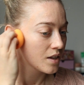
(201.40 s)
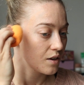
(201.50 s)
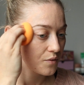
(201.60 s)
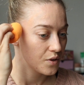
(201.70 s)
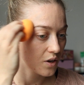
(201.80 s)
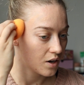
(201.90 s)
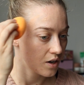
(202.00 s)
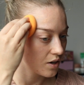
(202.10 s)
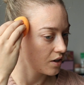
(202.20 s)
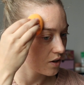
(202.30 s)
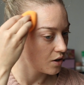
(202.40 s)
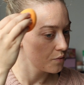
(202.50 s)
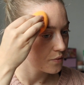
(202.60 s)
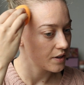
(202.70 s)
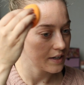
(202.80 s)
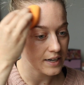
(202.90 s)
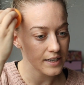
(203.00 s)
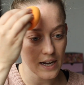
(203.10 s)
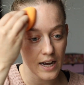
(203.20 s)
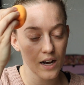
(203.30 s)
If you are gonna go for a
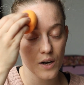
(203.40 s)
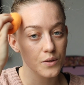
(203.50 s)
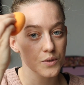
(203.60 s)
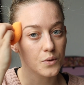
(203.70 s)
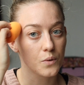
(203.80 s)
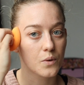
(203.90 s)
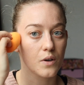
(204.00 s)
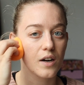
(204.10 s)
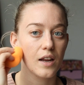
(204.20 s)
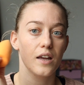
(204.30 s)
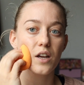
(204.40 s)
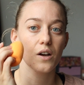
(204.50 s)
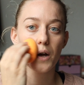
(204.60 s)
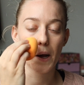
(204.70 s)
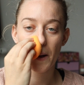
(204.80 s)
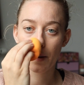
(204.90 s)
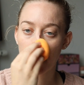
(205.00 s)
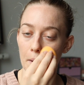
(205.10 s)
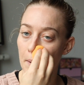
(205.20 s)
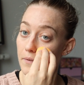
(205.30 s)
night out, or like
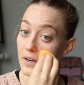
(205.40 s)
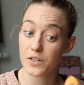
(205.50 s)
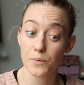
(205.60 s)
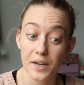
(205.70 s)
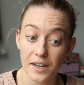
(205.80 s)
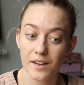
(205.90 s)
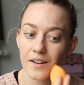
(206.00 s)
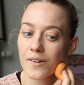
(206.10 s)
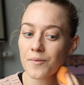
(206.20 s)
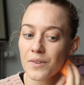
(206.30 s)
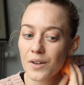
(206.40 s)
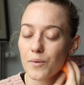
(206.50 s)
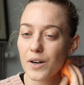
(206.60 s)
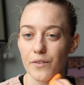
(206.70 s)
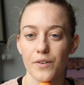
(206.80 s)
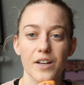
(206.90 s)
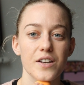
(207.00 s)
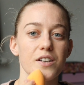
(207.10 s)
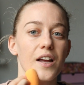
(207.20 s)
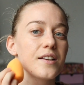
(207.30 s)
Fashion Week where your
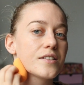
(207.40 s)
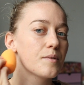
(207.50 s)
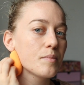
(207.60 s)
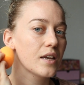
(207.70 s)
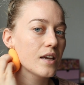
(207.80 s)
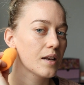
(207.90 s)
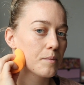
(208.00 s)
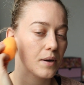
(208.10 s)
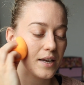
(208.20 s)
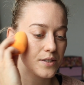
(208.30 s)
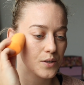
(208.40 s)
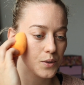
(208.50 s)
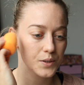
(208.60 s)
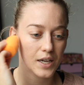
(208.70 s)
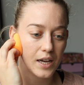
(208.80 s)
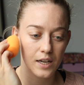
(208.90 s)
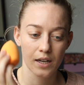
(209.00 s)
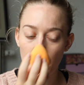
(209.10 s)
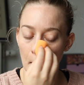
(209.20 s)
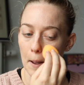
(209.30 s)
foundation has to be in place all day,
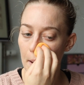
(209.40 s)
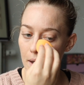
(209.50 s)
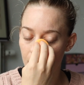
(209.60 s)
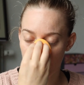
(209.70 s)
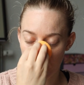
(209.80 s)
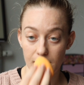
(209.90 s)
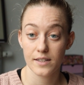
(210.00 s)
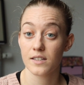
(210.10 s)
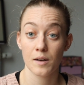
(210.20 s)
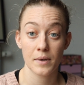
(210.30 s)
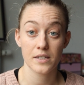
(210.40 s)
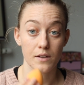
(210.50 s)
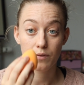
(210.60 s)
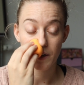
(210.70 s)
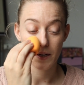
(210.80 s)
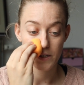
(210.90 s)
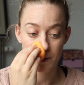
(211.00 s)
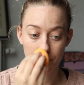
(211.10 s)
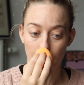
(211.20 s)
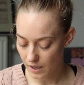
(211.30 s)
it's an amazing
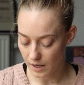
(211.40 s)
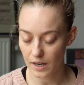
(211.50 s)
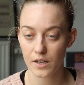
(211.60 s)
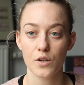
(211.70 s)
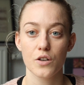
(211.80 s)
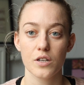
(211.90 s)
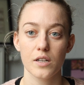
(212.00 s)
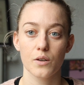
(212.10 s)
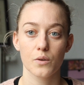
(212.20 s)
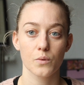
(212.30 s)
foundation. And I usually